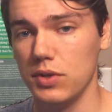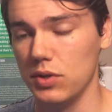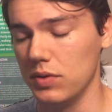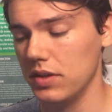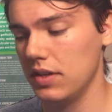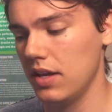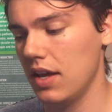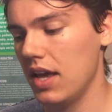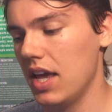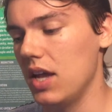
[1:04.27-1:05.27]
food.
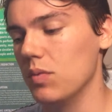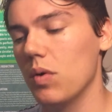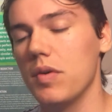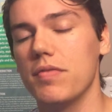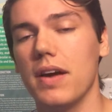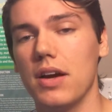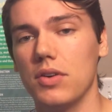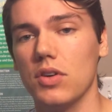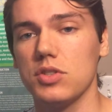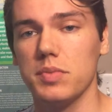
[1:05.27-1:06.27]
And what we found
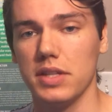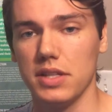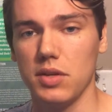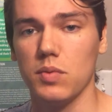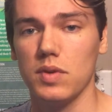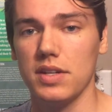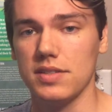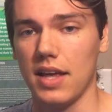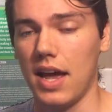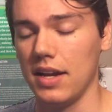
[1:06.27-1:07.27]
ultimately is
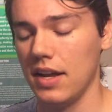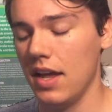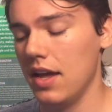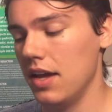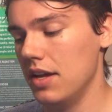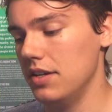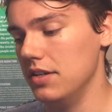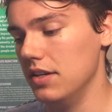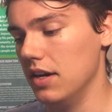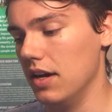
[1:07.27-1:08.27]
that
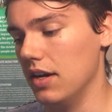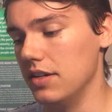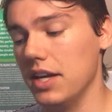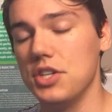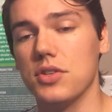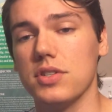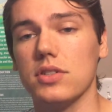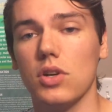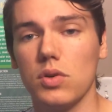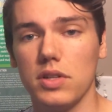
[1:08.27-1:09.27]
nature is
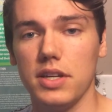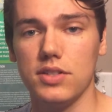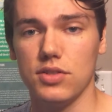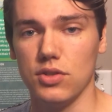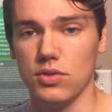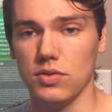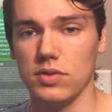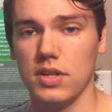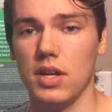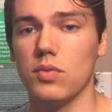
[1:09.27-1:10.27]
locally
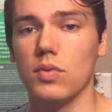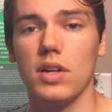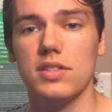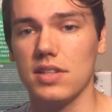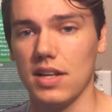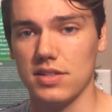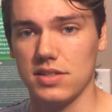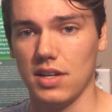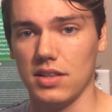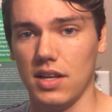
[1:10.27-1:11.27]
attuned, it runs on
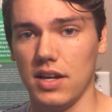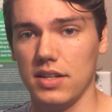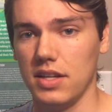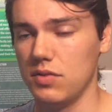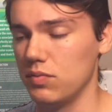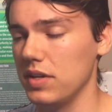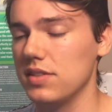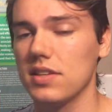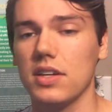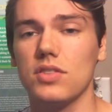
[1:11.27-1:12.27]
sunlight, it
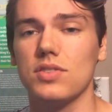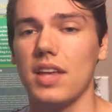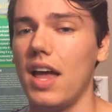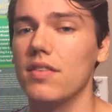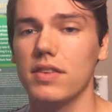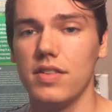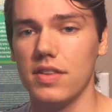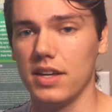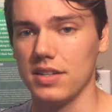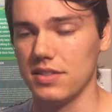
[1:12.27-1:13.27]
recycles
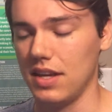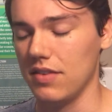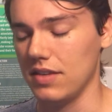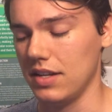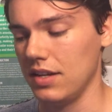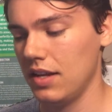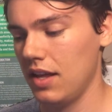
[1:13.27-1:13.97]
everything it's given,